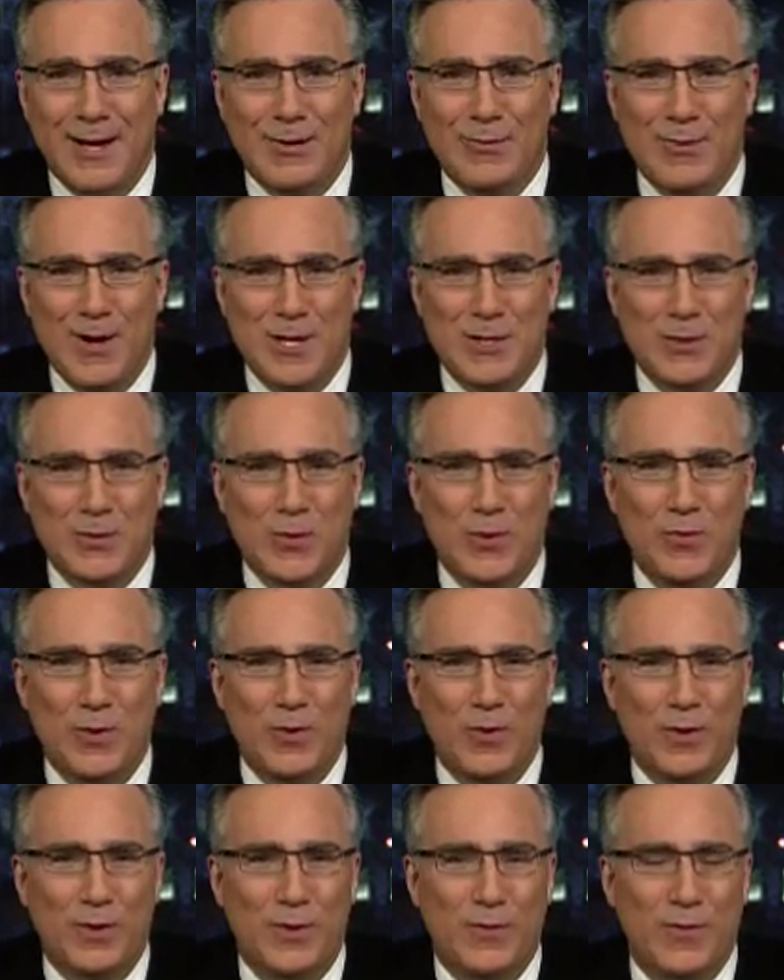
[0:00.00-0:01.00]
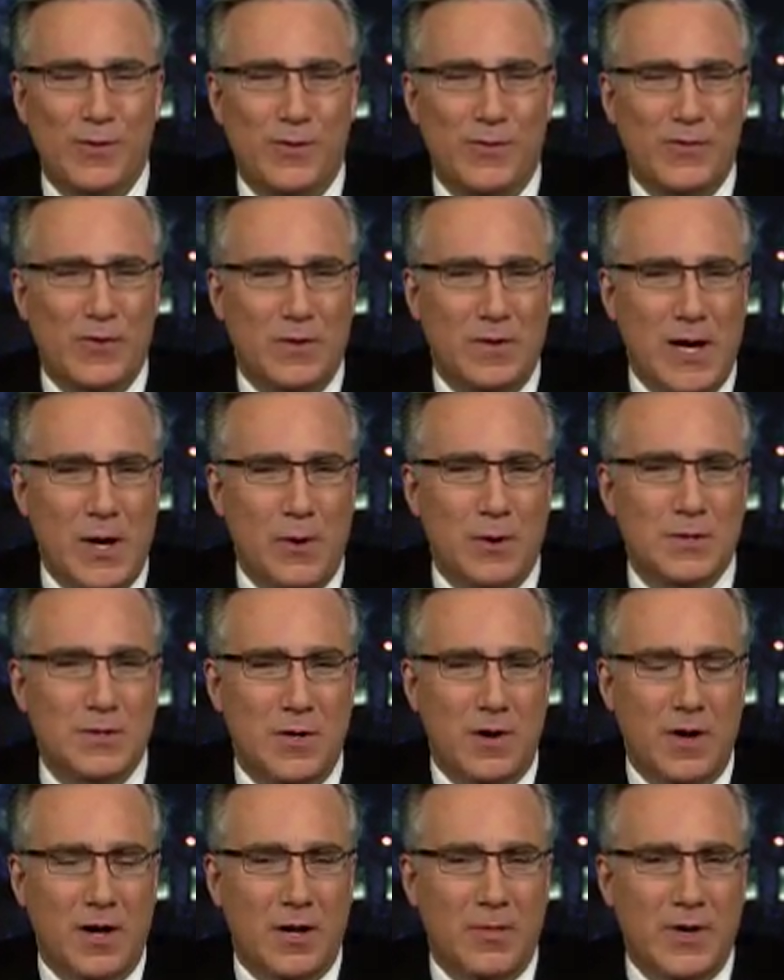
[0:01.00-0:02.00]
Rachel will be with you for the full hour
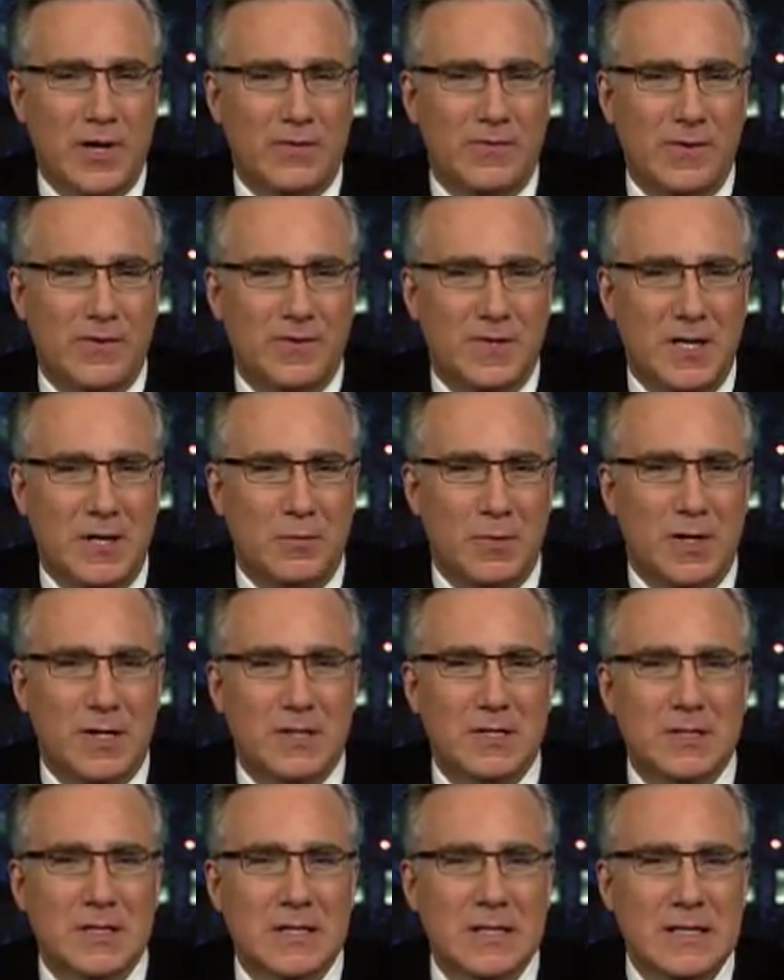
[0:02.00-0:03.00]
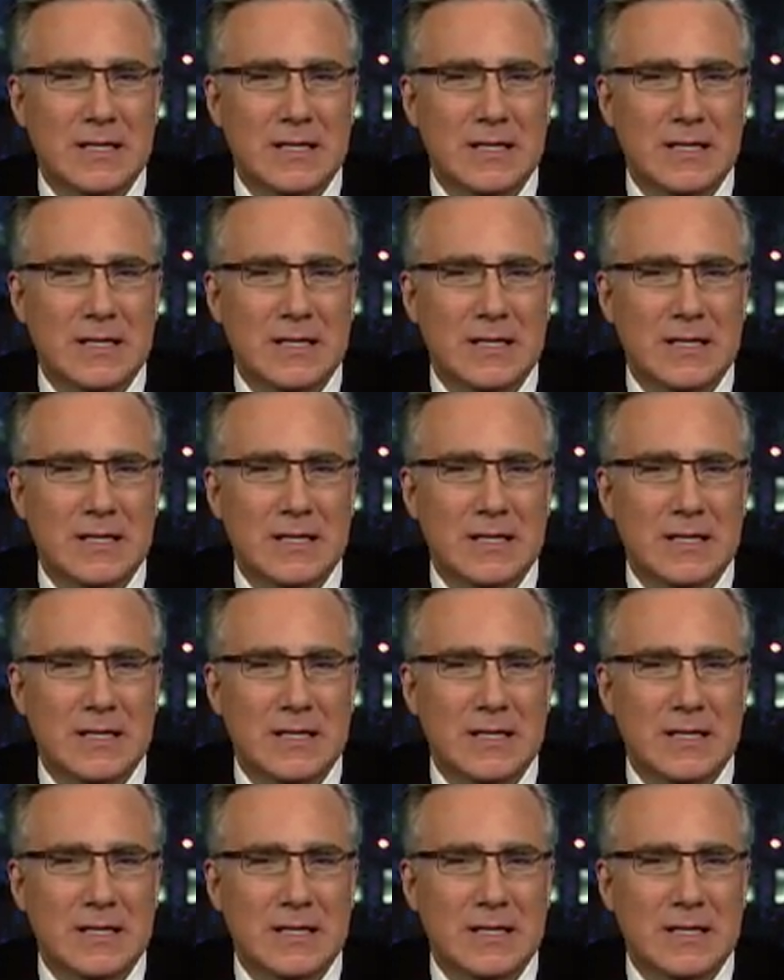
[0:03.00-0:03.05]
starting in about 15 minutes.